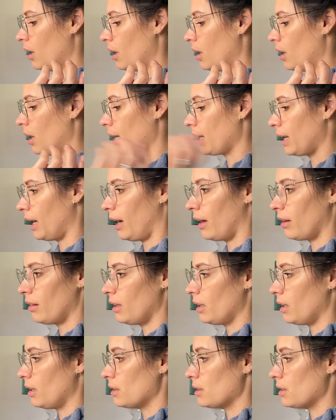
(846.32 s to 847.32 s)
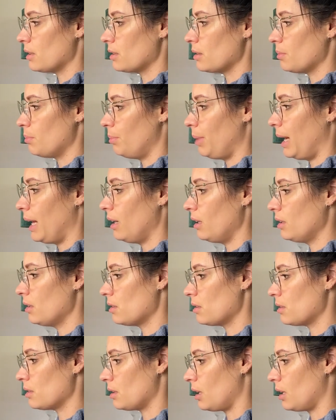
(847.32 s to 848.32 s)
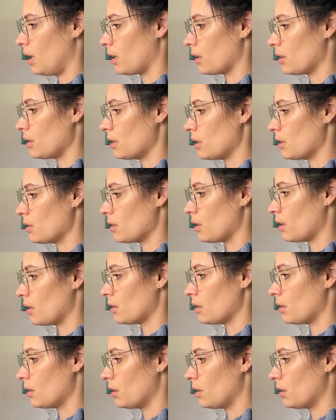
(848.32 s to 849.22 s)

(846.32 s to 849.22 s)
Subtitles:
Okay, I think it's balanced now because it's not